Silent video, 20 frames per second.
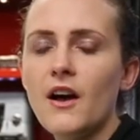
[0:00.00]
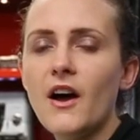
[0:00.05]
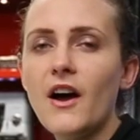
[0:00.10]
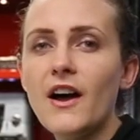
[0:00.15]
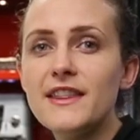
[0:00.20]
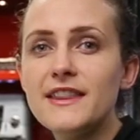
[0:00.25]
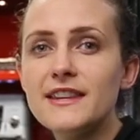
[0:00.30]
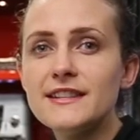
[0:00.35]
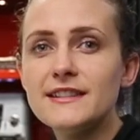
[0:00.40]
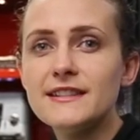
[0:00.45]

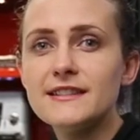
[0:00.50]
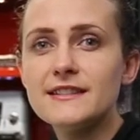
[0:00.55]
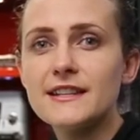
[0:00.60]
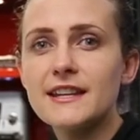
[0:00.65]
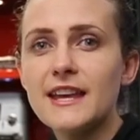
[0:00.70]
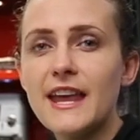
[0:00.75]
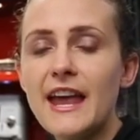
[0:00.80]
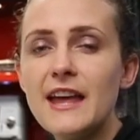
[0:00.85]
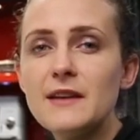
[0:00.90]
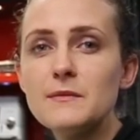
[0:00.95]
Hi, this is
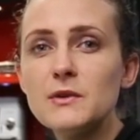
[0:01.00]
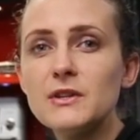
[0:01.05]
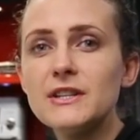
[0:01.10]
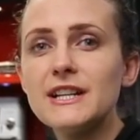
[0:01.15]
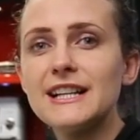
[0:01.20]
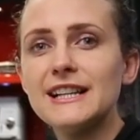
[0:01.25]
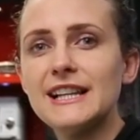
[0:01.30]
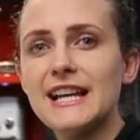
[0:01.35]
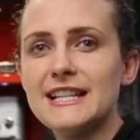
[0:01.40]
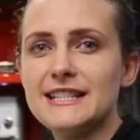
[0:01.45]
the
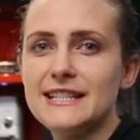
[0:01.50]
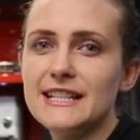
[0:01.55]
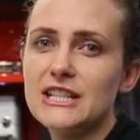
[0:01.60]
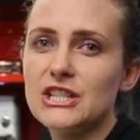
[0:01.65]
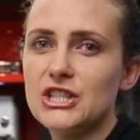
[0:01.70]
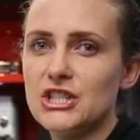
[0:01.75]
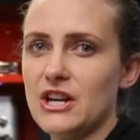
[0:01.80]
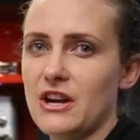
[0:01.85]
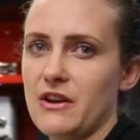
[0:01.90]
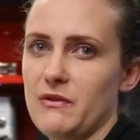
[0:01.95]
Kenwood Classic
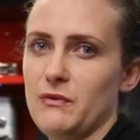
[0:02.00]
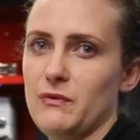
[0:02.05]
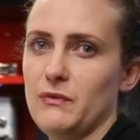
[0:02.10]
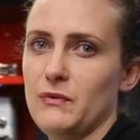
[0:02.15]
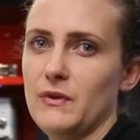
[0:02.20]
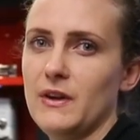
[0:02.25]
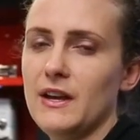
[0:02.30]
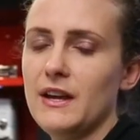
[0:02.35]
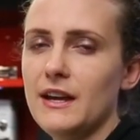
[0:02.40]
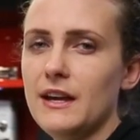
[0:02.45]

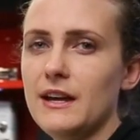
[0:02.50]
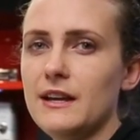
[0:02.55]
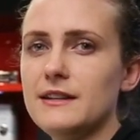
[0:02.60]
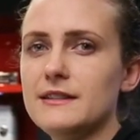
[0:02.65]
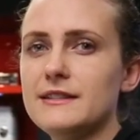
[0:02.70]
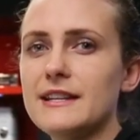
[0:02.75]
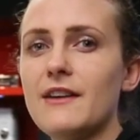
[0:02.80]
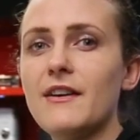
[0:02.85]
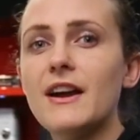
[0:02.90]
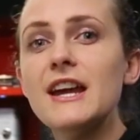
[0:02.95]
Chef. It
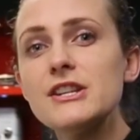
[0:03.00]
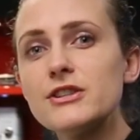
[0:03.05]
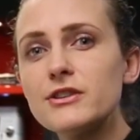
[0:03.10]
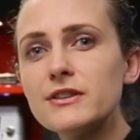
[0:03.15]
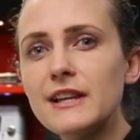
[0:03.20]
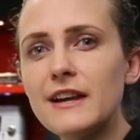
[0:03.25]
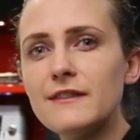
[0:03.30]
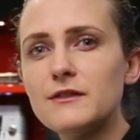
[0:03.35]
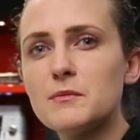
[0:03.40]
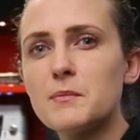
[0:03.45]
is our
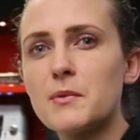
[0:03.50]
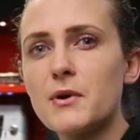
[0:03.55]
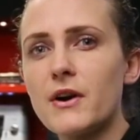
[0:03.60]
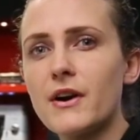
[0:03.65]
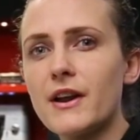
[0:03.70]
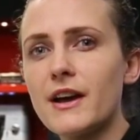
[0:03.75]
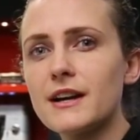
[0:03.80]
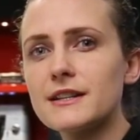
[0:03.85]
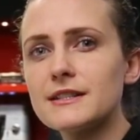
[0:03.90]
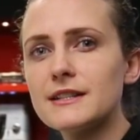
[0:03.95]
entry-level
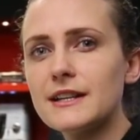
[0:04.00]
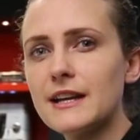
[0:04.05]
product.